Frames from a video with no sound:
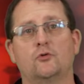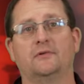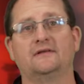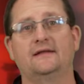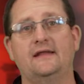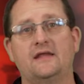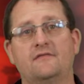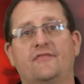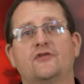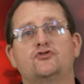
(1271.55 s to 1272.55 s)

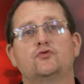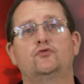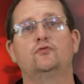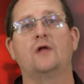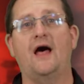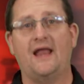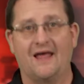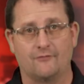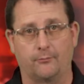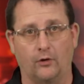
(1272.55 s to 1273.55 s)
believe that you do not
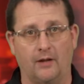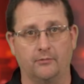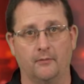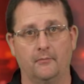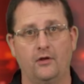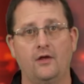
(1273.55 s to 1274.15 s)
have a problem